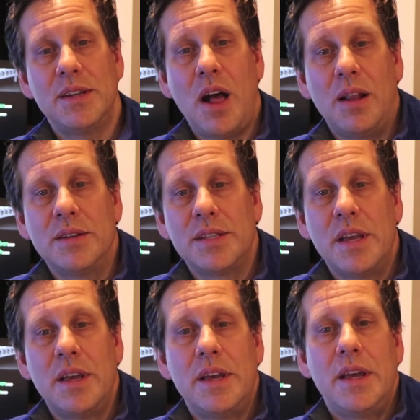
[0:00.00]
dollars
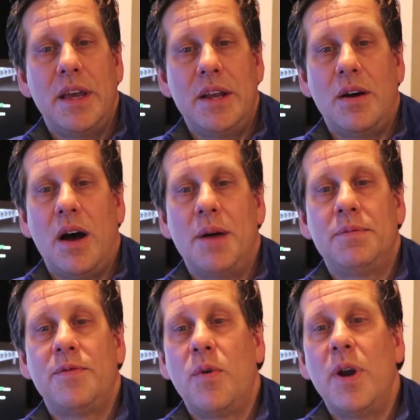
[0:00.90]
and
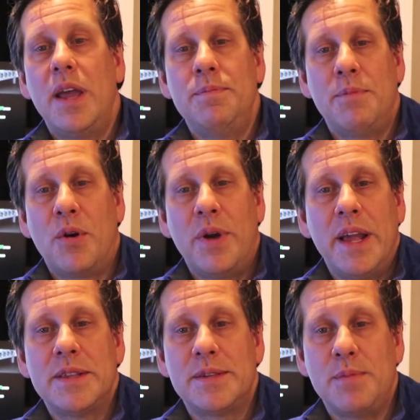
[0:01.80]
opt for a
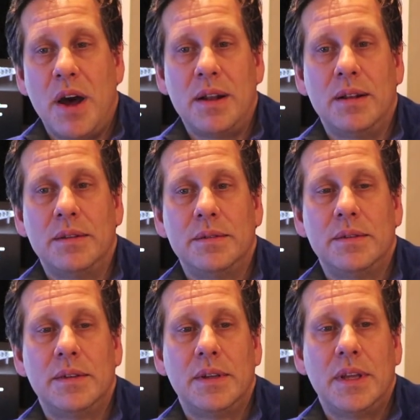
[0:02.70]
Marantz model?
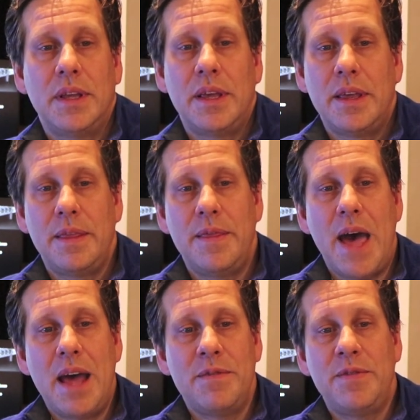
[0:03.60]

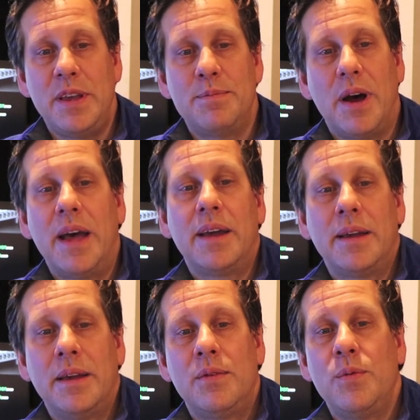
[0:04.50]
That
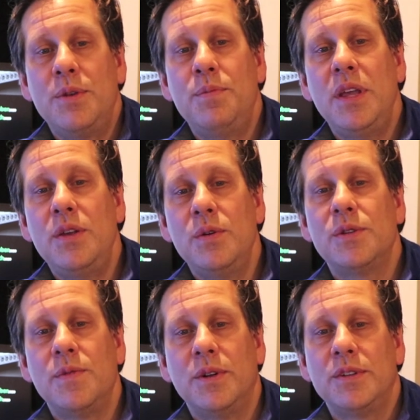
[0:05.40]
feedback would be
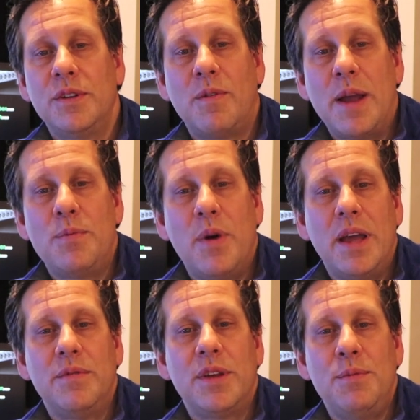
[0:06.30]
useful to the
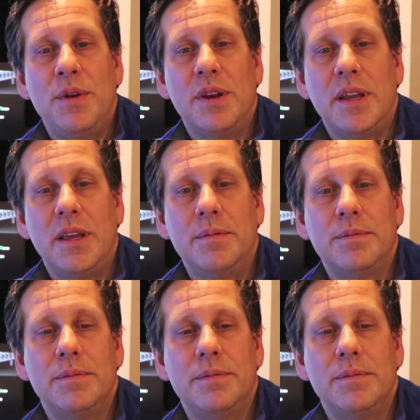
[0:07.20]
Ripewave community.